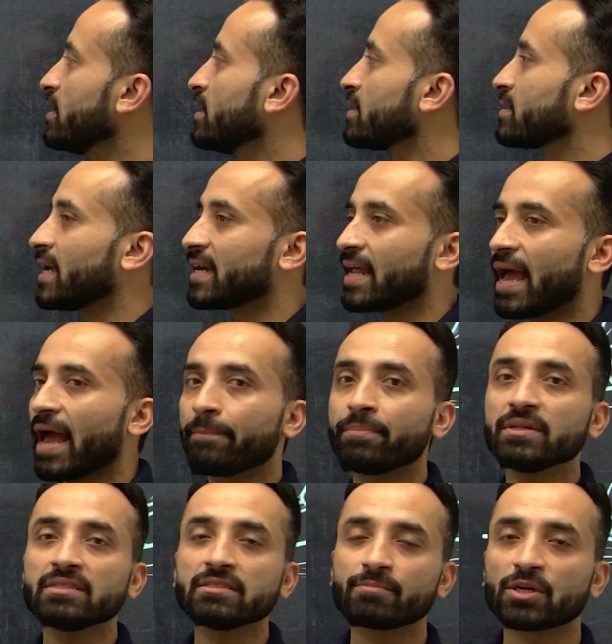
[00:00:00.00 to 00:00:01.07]
That
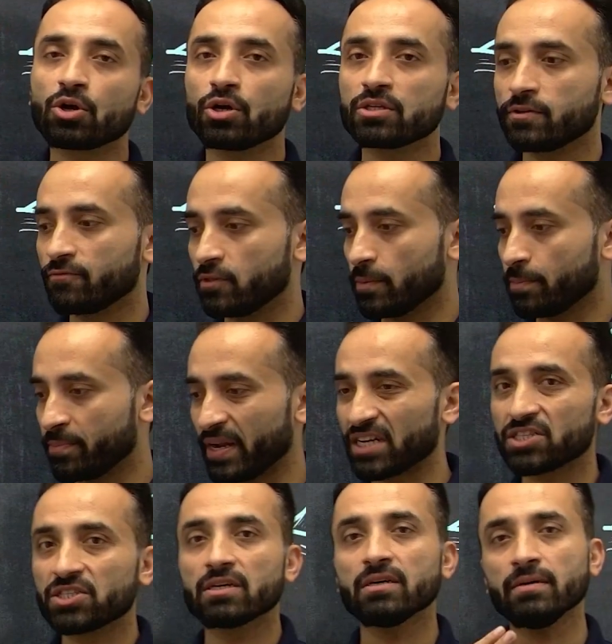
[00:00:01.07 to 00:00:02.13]
happens because of the
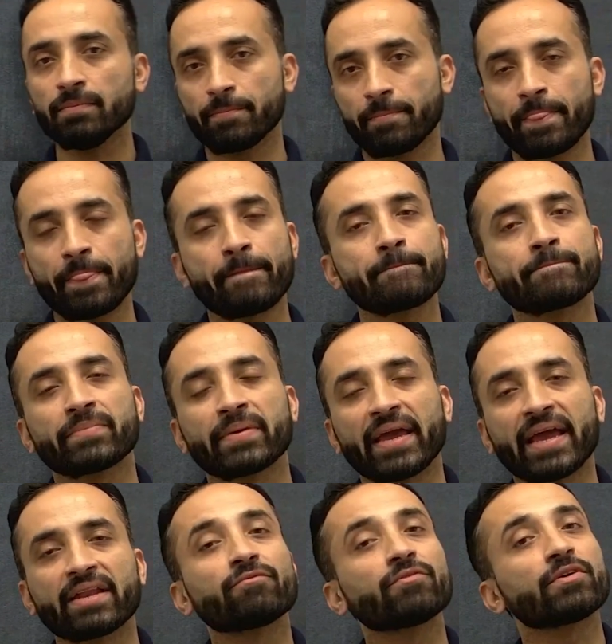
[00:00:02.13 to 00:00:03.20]
pressure,
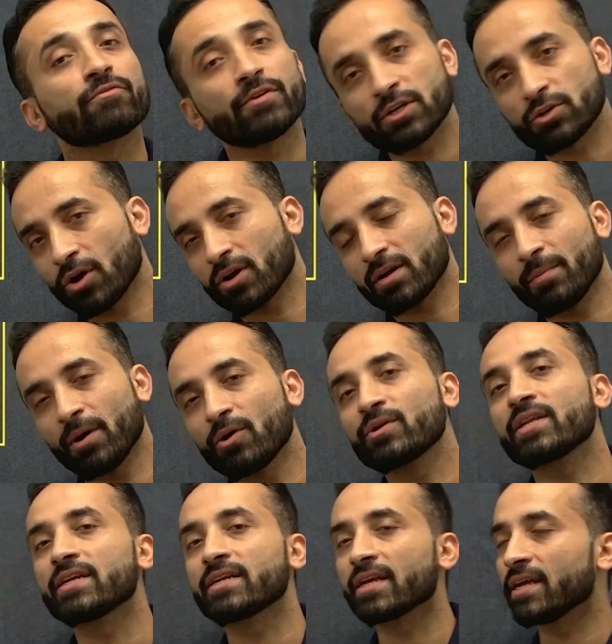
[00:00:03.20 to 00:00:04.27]
and we will talk about
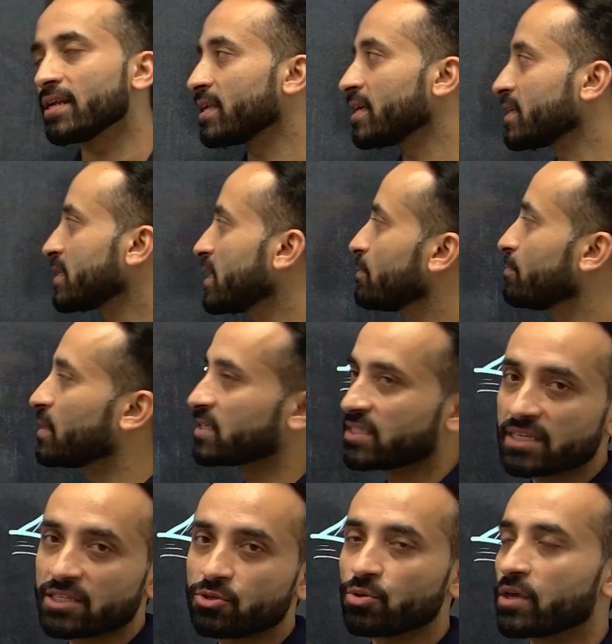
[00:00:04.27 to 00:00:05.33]
it in detail, but
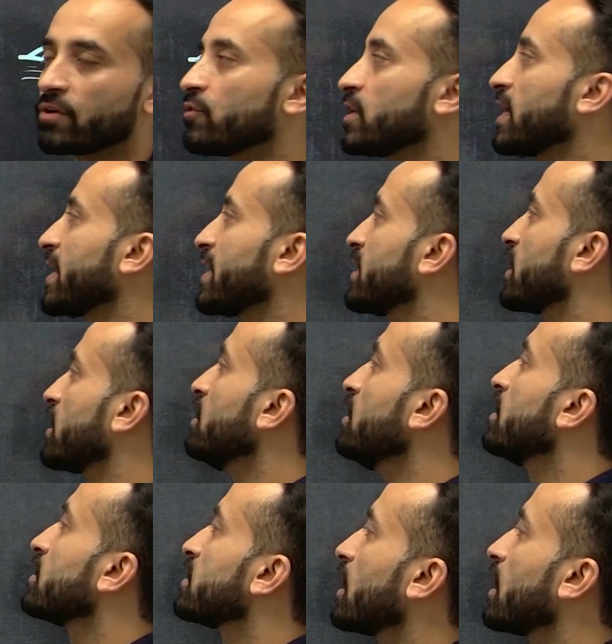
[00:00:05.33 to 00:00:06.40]
just to give you an idea,
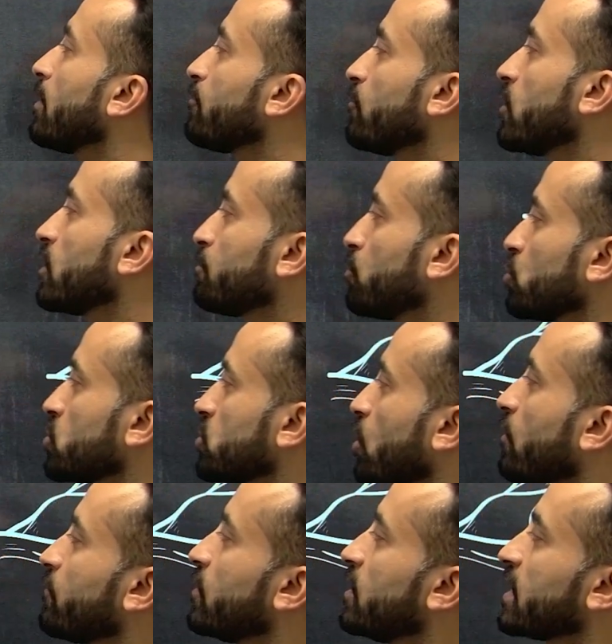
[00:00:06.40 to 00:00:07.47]
the upward push of
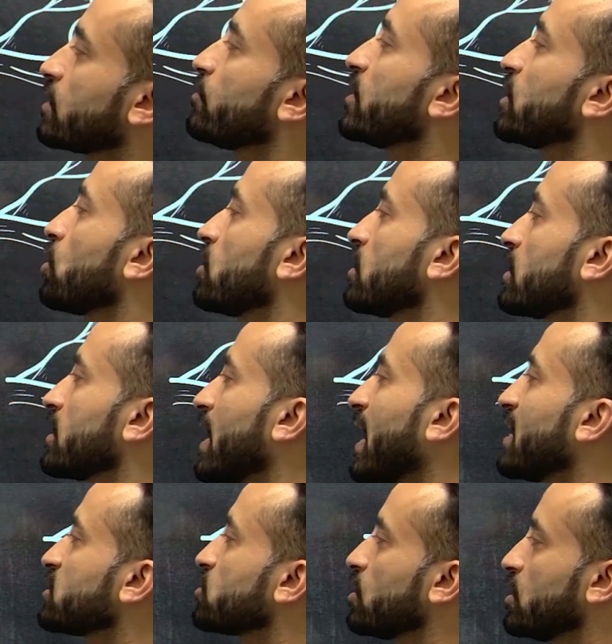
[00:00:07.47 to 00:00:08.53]
a liquid or a
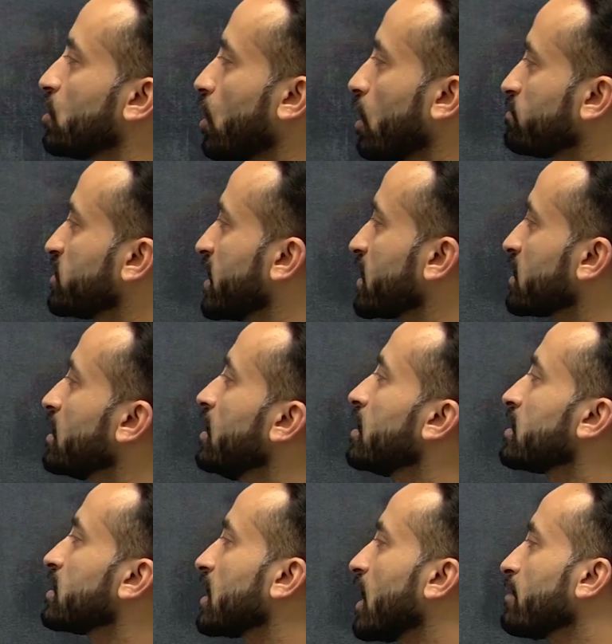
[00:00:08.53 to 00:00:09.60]
gas on an object,
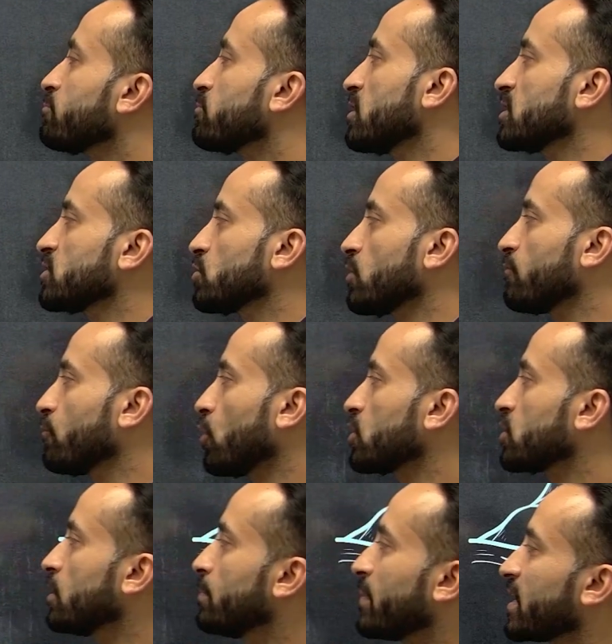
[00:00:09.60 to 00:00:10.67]
the upthrust of water
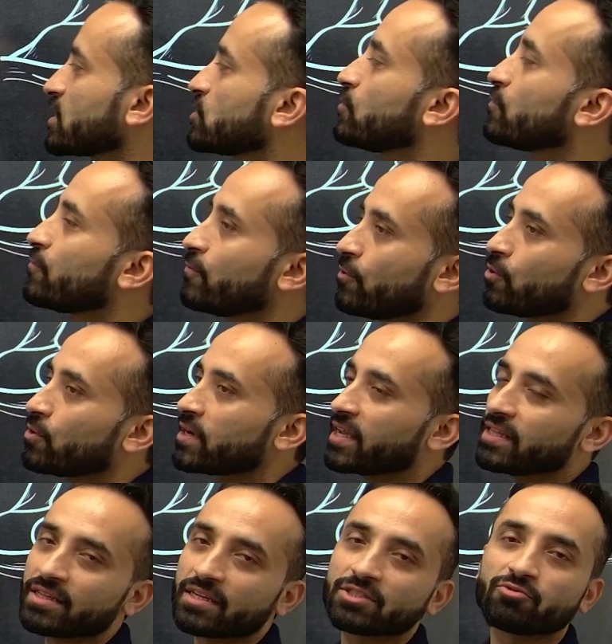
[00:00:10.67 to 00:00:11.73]
makes you float in
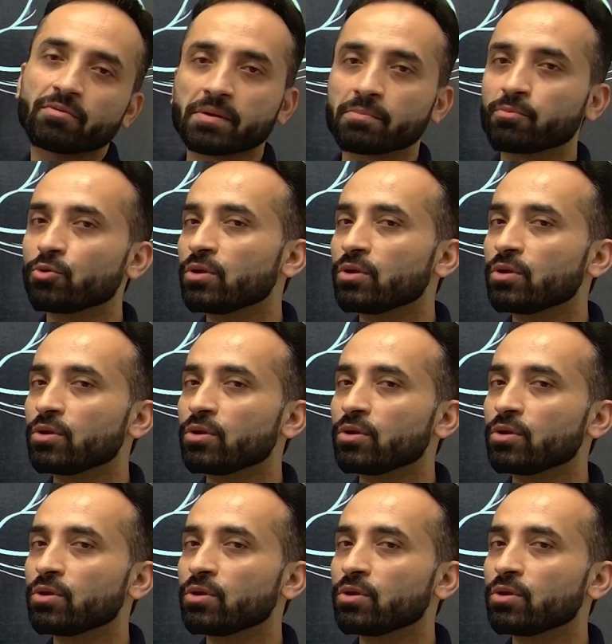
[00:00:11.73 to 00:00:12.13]
the swimming pool.